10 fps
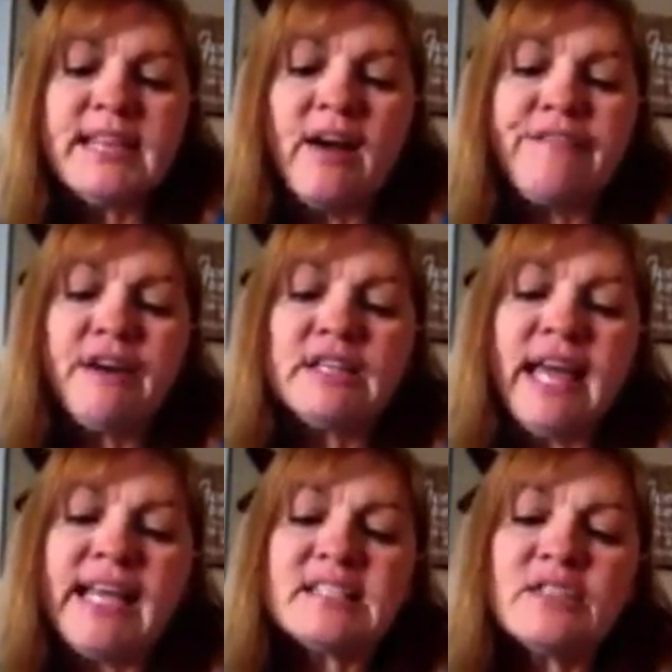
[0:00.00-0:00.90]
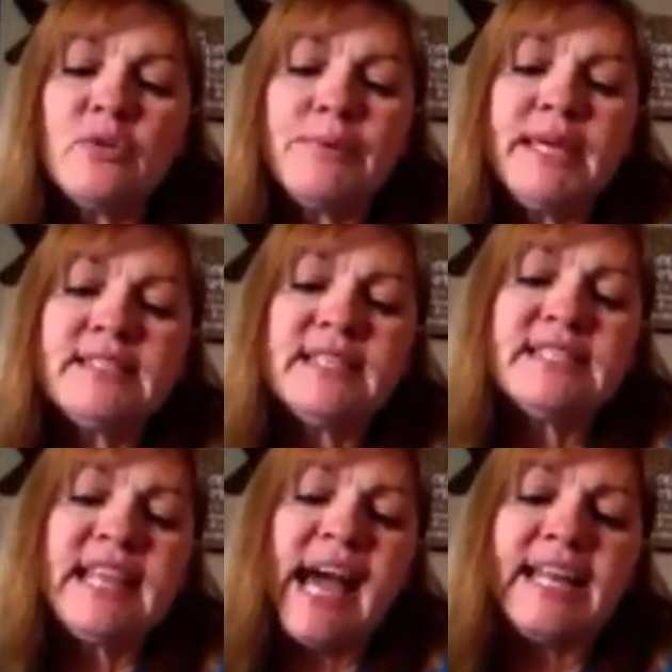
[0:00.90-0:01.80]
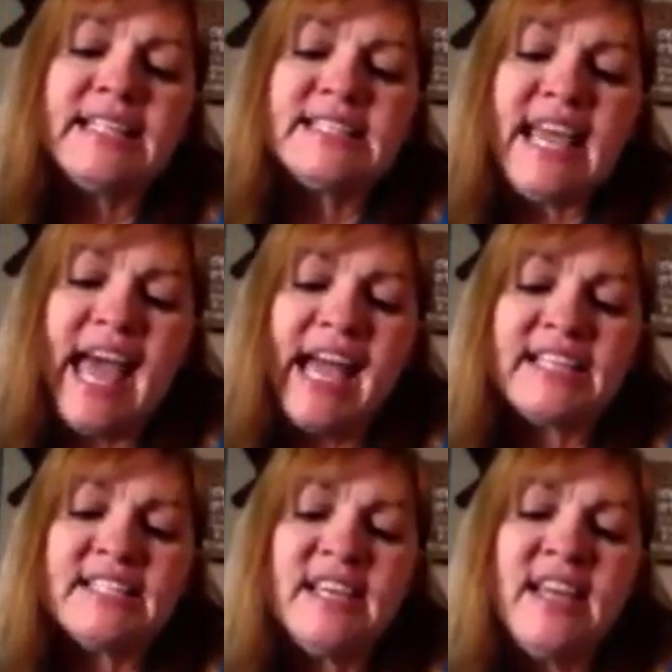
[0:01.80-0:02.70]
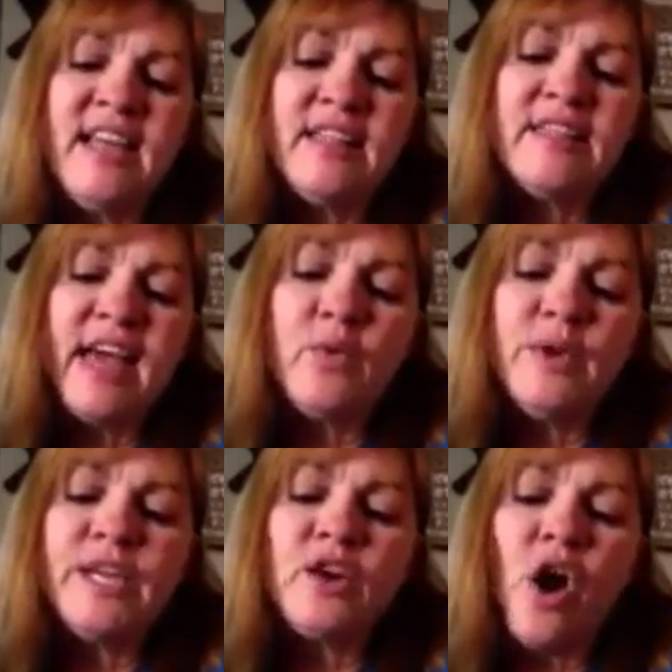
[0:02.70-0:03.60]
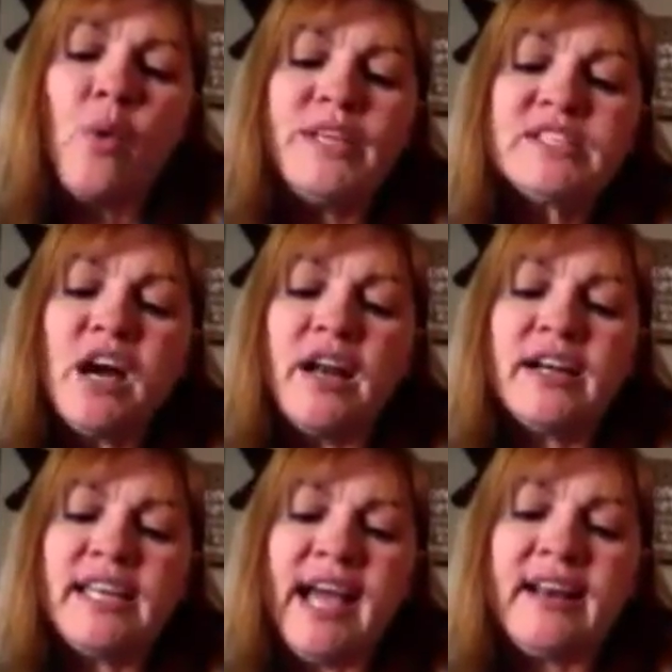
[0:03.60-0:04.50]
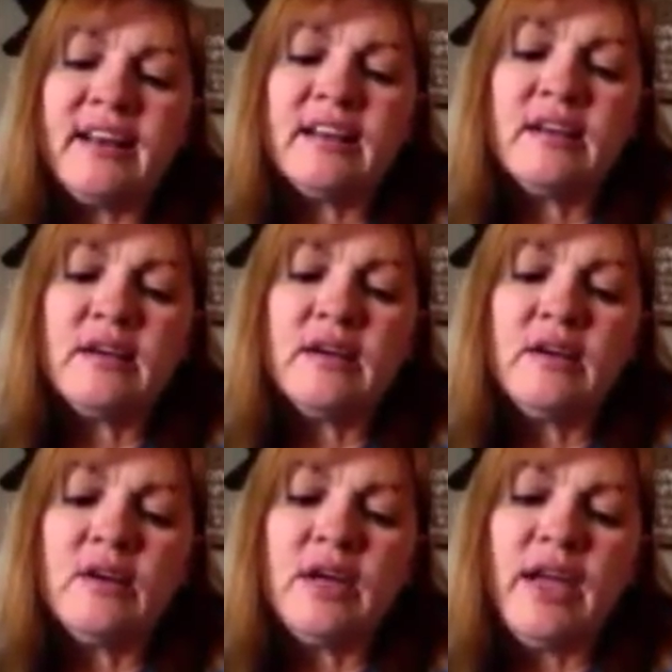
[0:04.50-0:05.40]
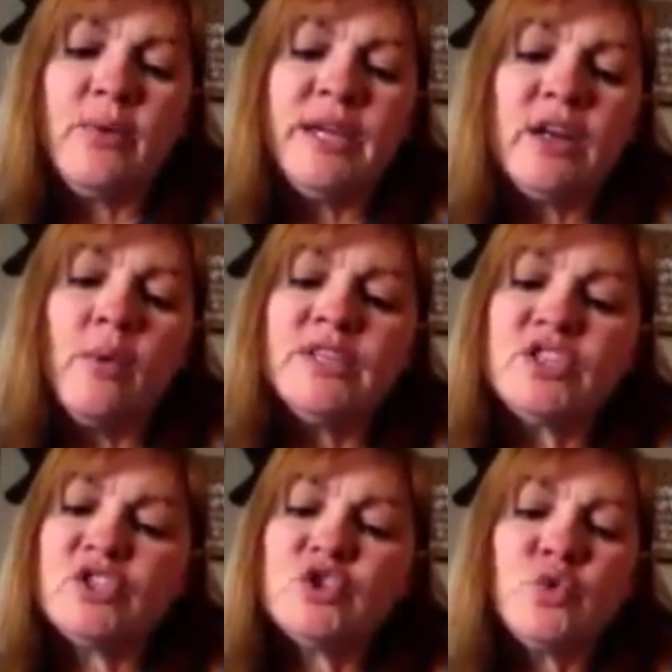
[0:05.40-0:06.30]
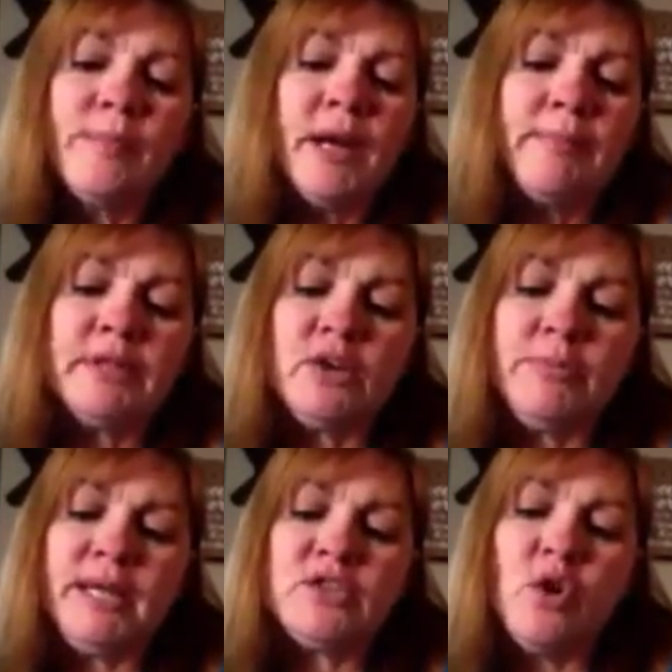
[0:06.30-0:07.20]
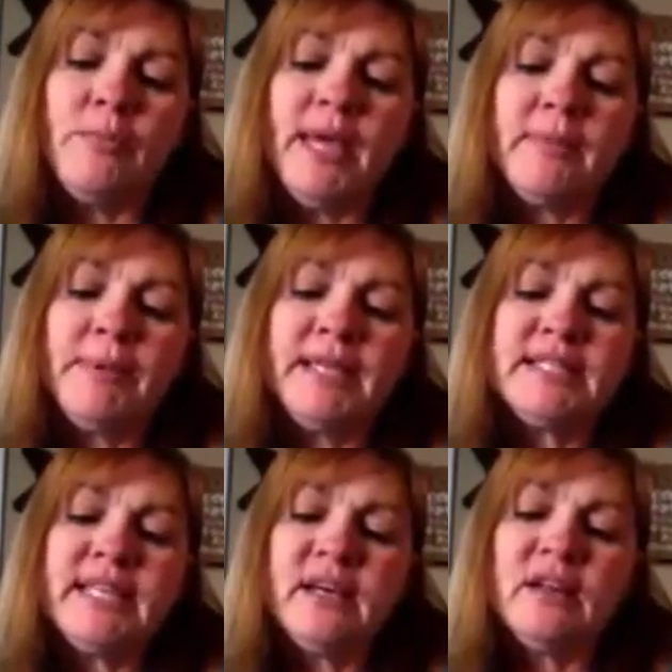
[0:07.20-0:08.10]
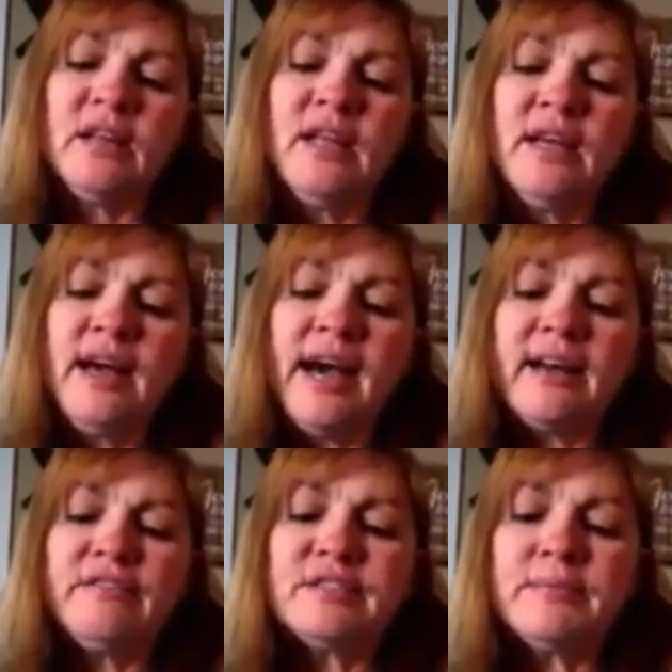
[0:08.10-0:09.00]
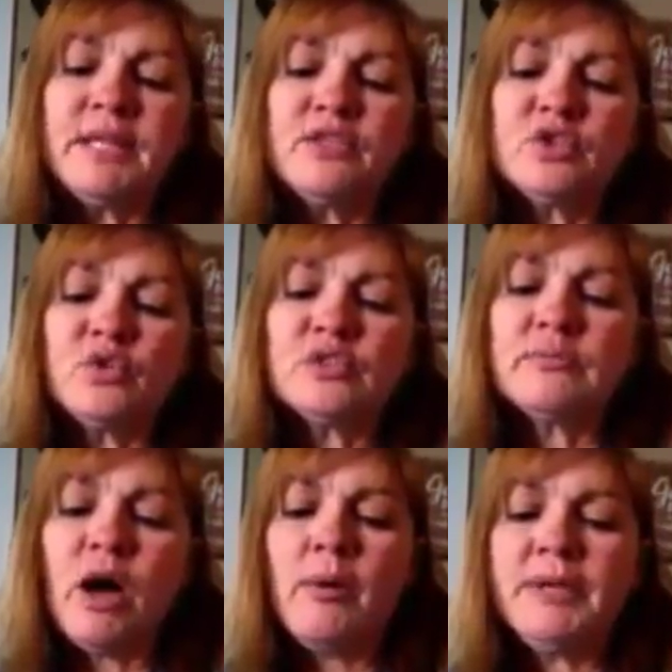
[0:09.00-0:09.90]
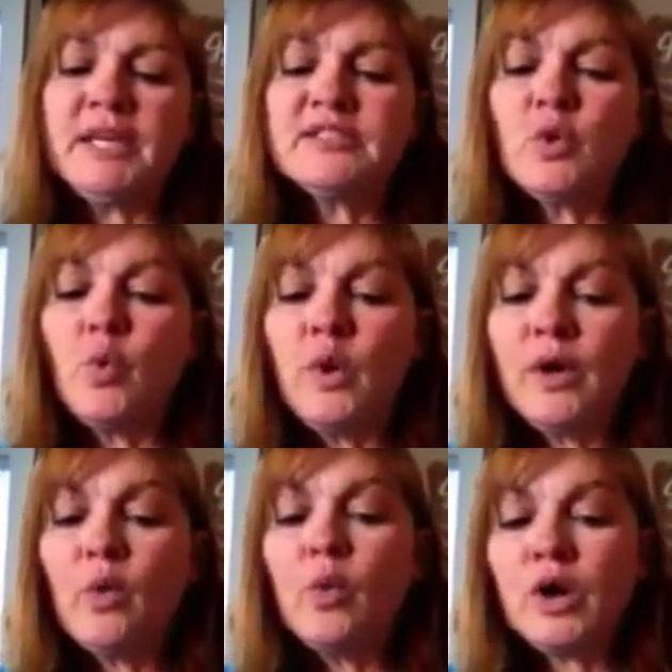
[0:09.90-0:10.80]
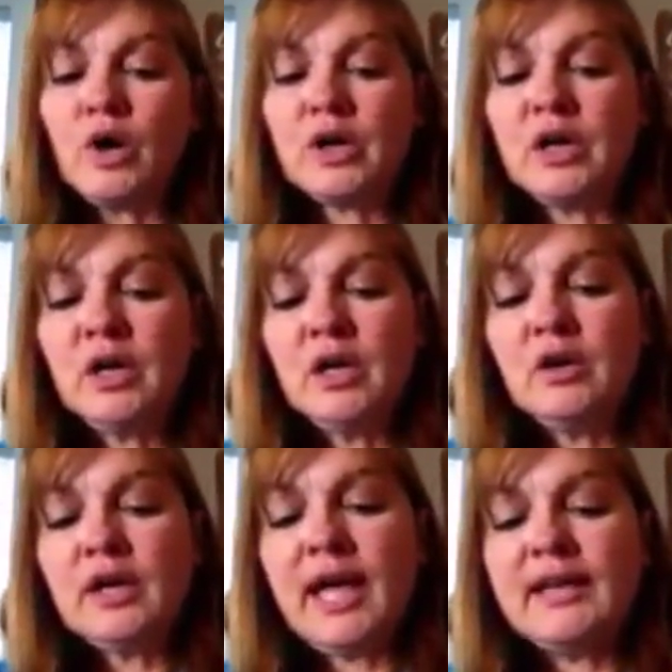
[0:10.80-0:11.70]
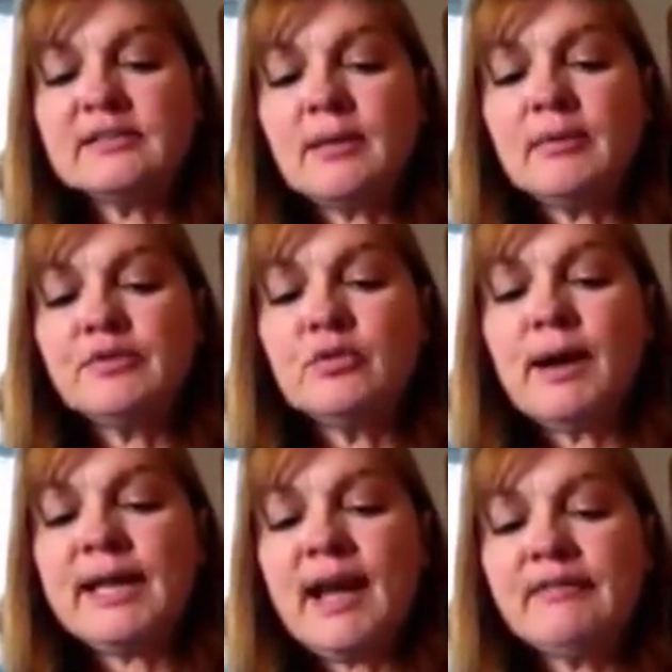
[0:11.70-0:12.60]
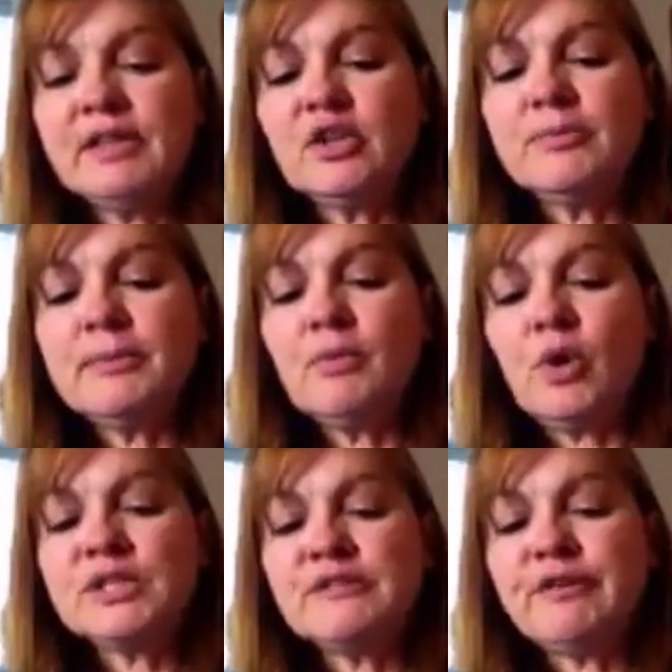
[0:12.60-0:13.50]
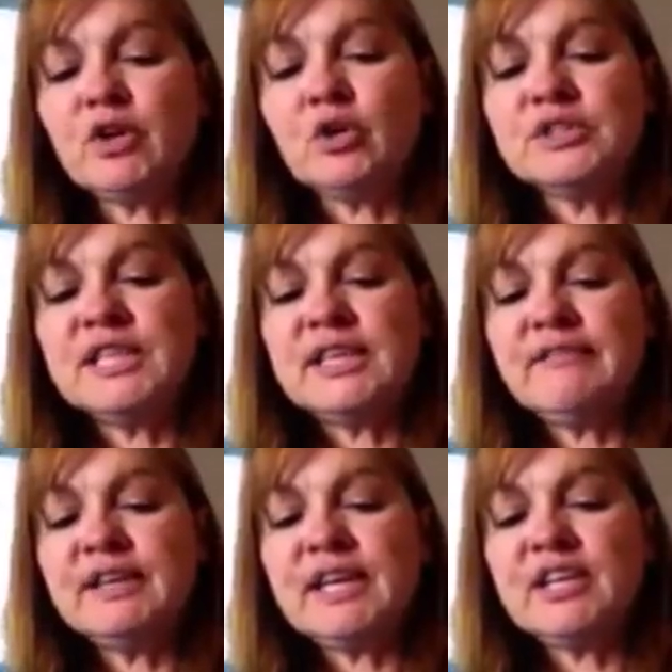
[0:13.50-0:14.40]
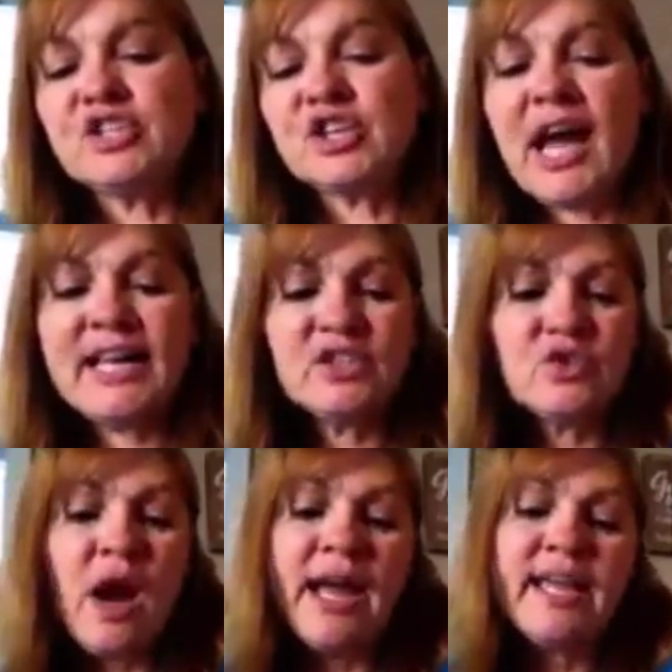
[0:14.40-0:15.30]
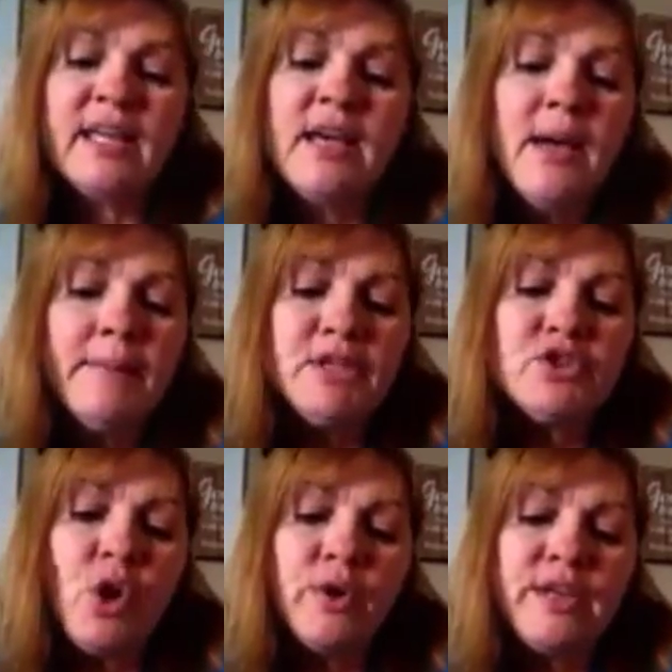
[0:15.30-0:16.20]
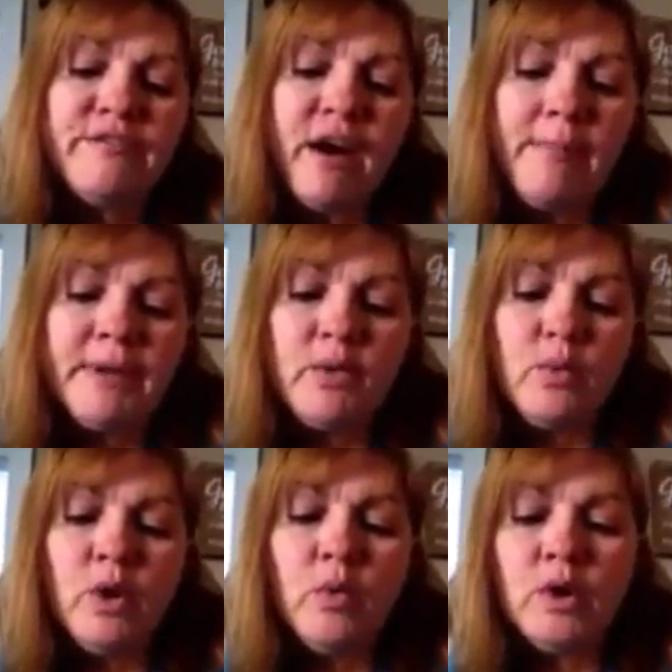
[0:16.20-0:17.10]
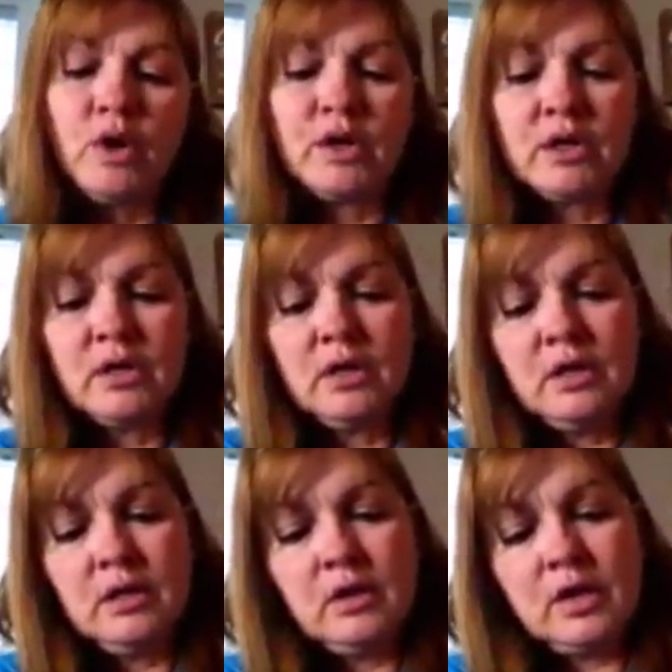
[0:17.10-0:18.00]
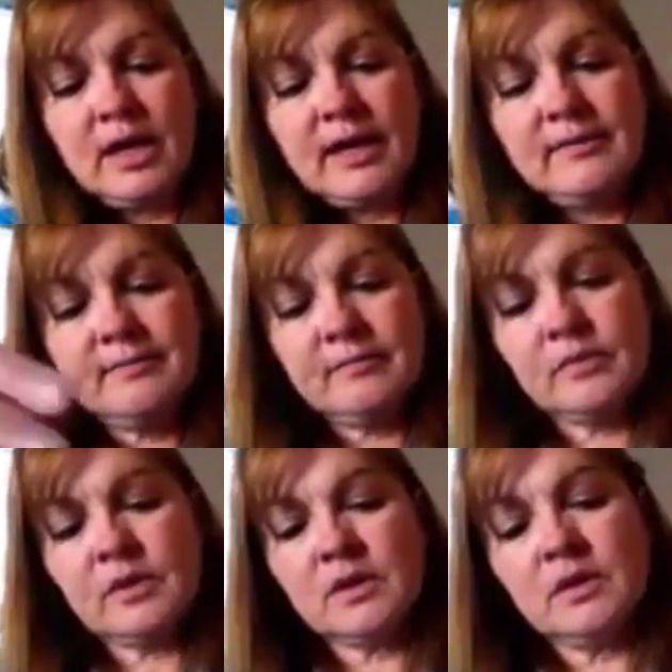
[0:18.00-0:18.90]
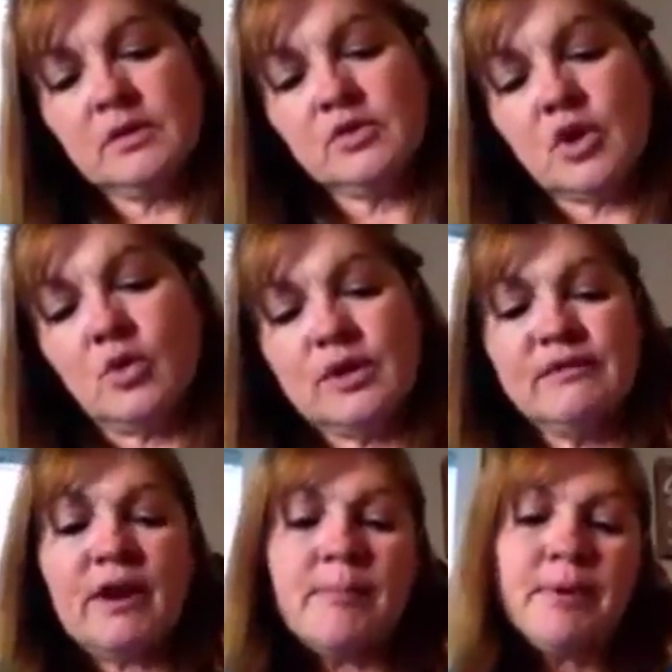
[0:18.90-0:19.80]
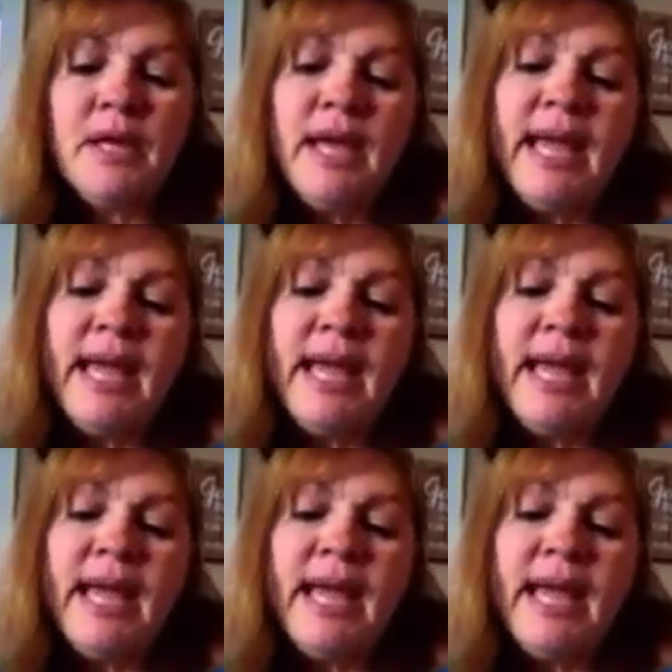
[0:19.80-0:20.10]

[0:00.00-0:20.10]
Now, if our last little piece is not exact, then we can always cut it again. Okay, we can always just trim it up a little bit. Don't make a big deal out of something so small because it will work. Okay, some of you might have a little bit more difficulty giving it a shot and trying, but don't give up. It will work. Okay, don't give up.